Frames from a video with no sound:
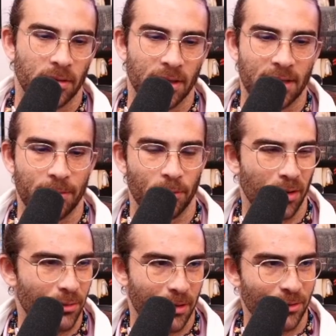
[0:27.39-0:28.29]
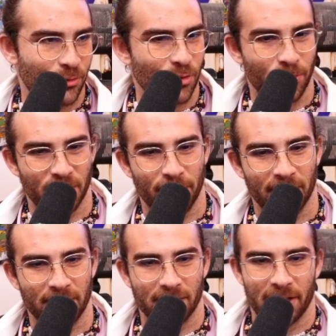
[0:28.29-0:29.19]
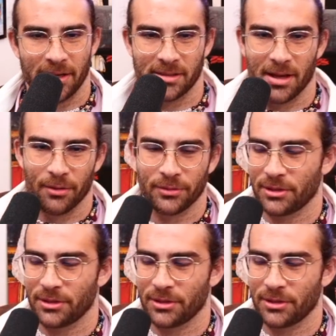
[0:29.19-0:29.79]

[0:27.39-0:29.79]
God damn it. Why do I know so much about this case now?